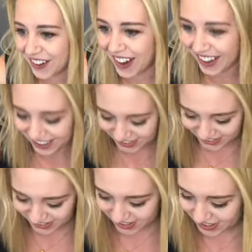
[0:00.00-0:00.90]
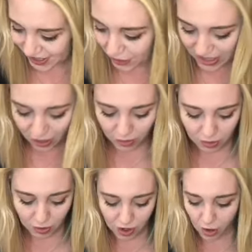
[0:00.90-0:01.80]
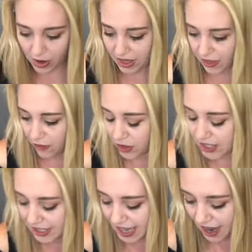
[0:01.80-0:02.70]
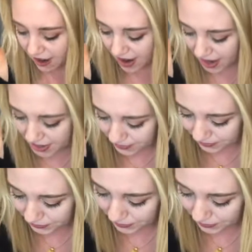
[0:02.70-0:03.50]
All right. So here we will go with for Sarah.